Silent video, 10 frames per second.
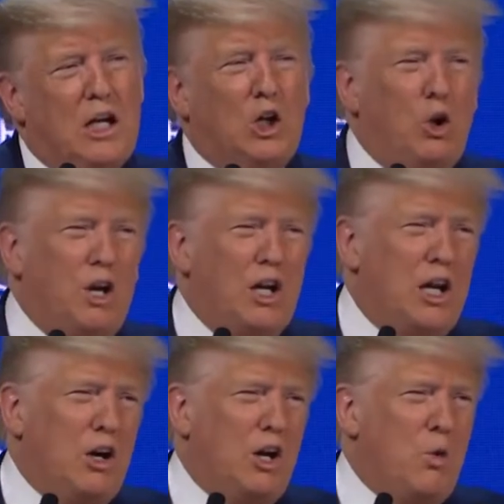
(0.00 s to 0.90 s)

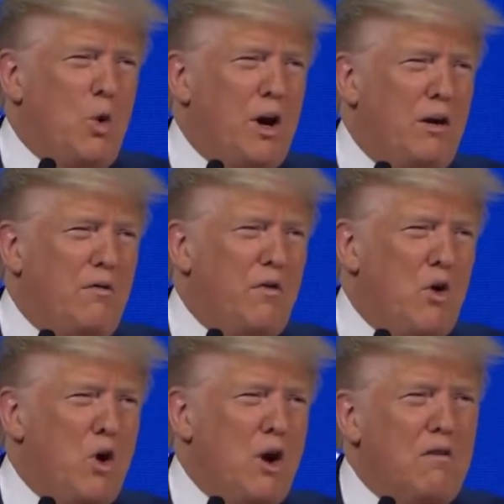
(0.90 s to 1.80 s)
including nearly 1 in
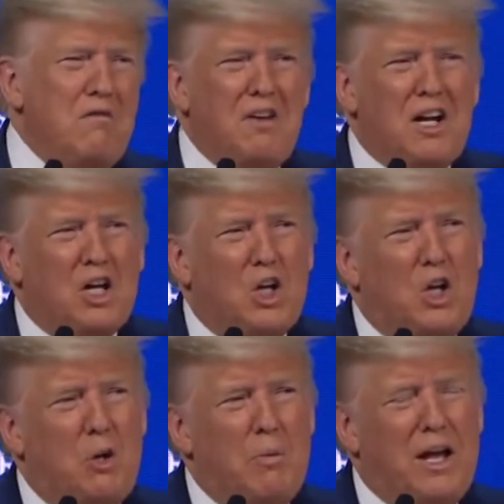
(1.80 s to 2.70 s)
4 vehicle